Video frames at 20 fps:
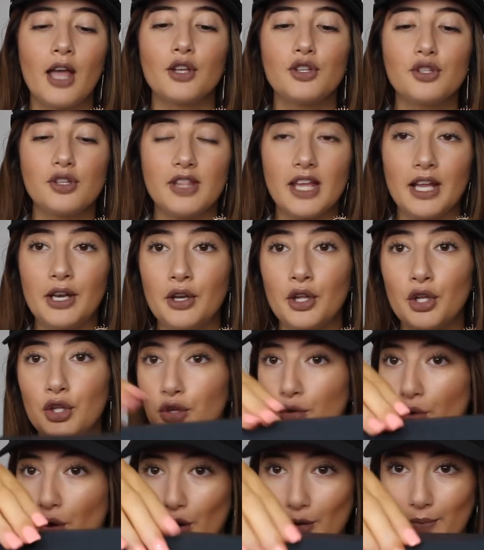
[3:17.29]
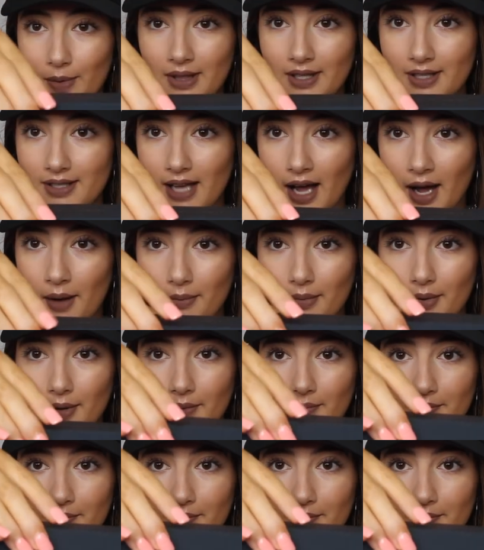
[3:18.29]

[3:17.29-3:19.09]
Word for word: So then you open this up